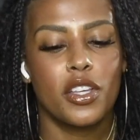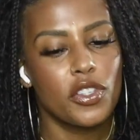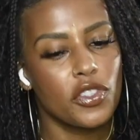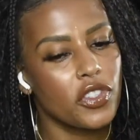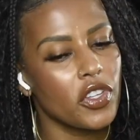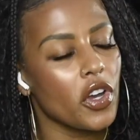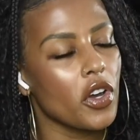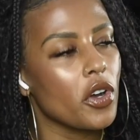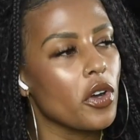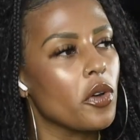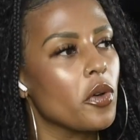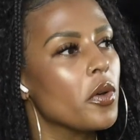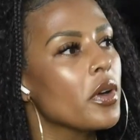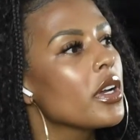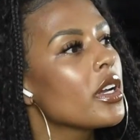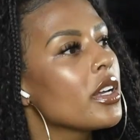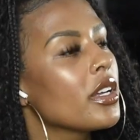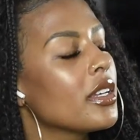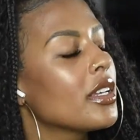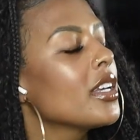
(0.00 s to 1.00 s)
So
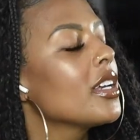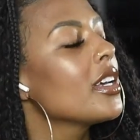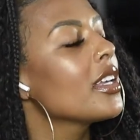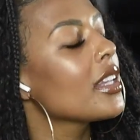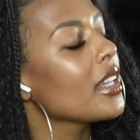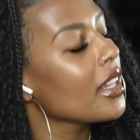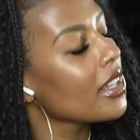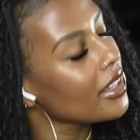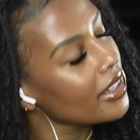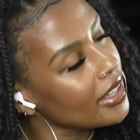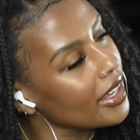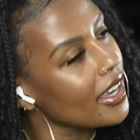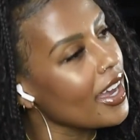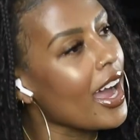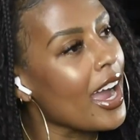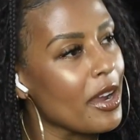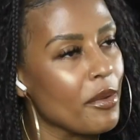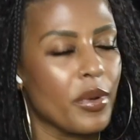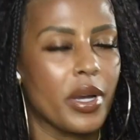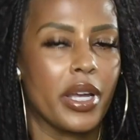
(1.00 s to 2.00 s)
I